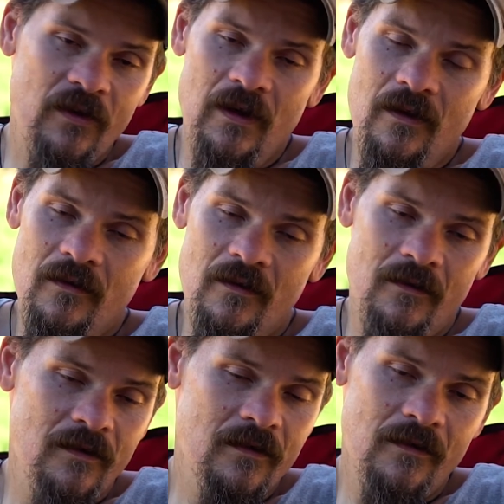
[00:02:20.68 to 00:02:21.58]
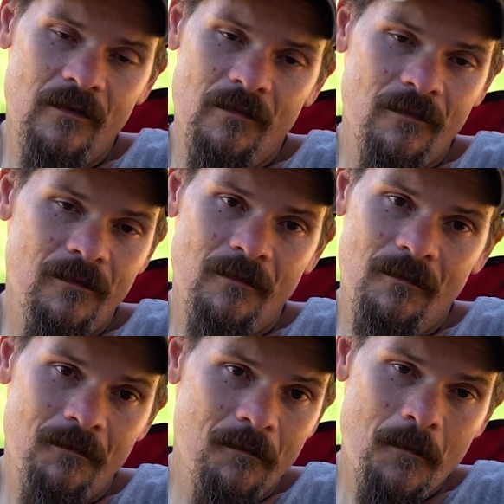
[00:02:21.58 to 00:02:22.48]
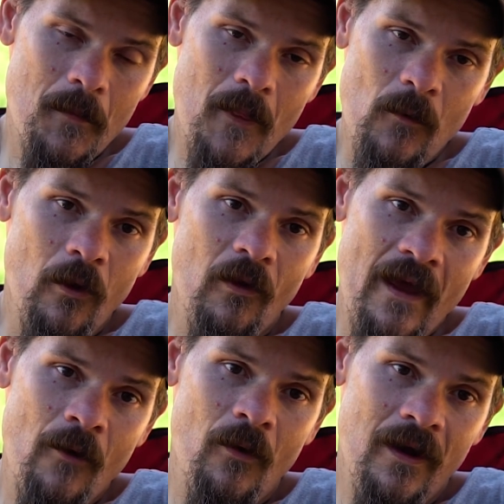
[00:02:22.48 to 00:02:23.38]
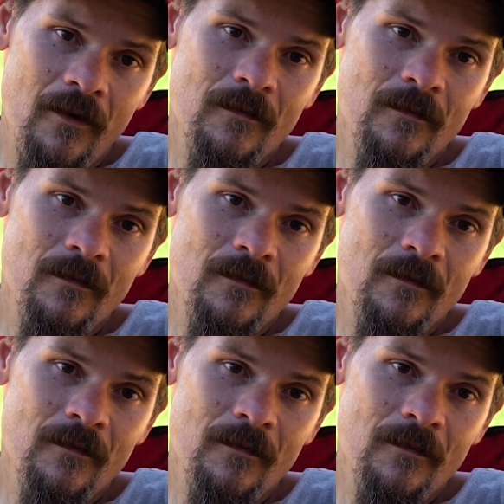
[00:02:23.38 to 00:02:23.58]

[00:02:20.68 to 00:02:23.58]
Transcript: teas and just rolling that way.